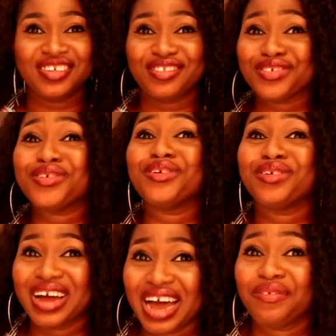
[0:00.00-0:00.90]
So
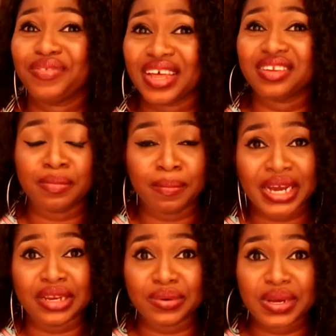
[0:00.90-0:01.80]
have that in
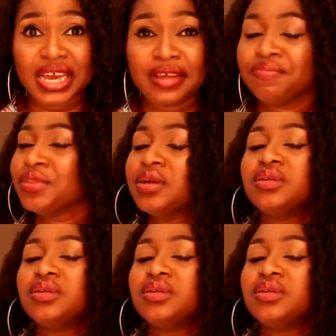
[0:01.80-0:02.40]
mind, okay?